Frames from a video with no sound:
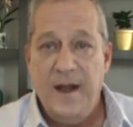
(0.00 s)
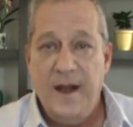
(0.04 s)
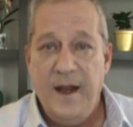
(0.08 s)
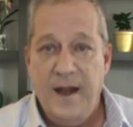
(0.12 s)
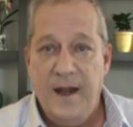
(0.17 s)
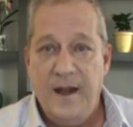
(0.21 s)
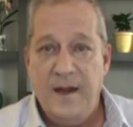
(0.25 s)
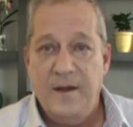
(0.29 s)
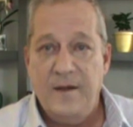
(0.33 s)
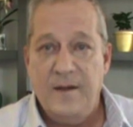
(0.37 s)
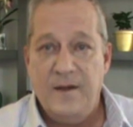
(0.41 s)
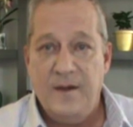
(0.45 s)

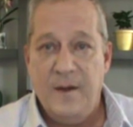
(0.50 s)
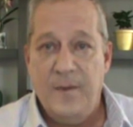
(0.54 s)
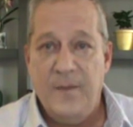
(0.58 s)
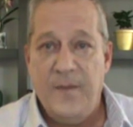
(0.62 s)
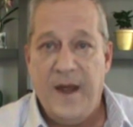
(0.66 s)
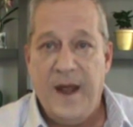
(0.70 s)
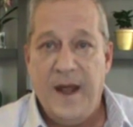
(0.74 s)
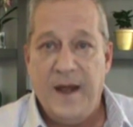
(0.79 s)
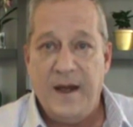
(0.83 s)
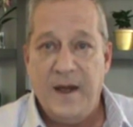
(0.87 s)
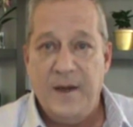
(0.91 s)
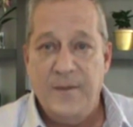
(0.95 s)
and
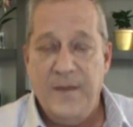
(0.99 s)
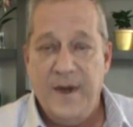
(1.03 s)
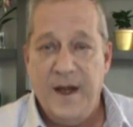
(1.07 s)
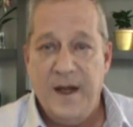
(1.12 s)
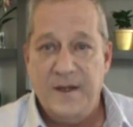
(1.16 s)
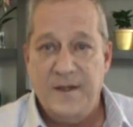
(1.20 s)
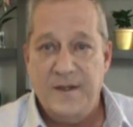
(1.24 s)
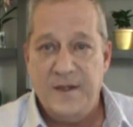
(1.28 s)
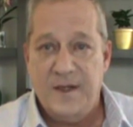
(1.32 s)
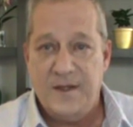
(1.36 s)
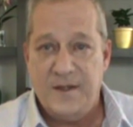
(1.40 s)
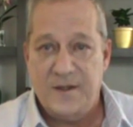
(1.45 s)
back in
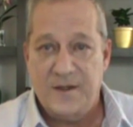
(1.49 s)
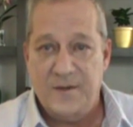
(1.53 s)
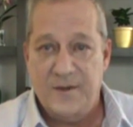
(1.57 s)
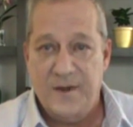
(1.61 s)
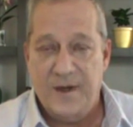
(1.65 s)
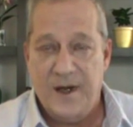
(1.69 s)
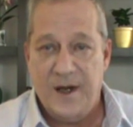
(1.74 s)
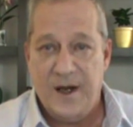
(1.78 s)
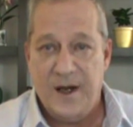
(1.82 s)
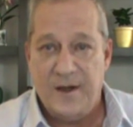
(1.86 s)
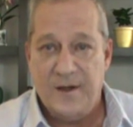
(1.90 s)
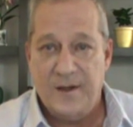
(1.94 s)

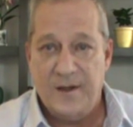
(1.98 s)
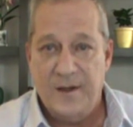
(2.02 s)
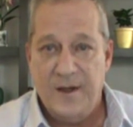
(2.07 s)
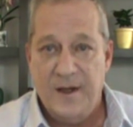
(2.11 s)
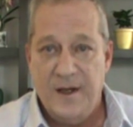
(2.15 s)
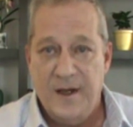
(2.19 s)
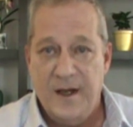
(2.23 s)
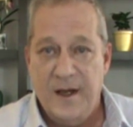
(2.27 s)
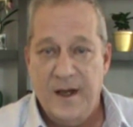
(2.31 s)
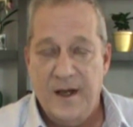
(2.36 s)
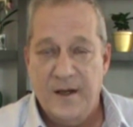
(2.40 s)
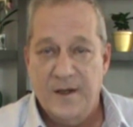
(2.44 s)
Manchester in Ireland,
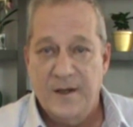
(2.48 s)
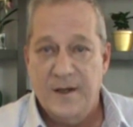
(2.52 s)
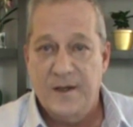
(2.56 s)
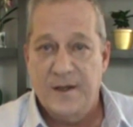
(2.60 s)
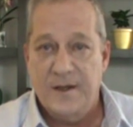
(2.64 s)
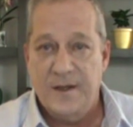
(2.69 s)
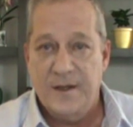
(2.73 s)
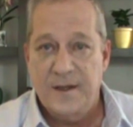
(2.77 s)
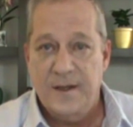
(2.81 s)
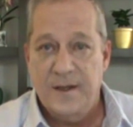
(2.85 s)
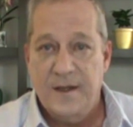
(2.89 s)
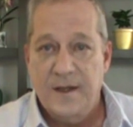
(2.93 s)
in
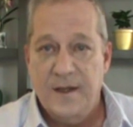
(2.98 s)
England.